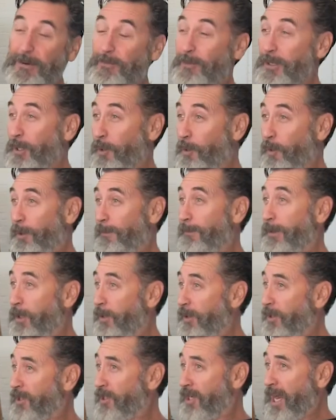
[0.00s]
But it was good
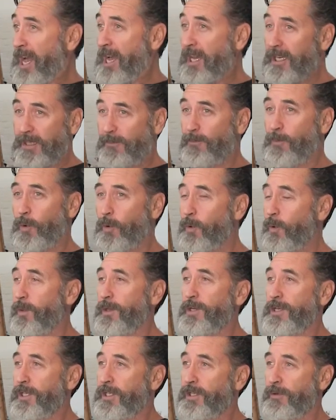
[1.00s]
because you charged more
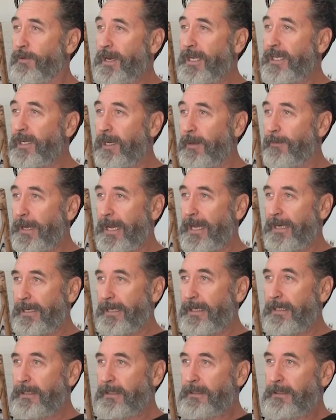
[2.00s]
than just a regular painter.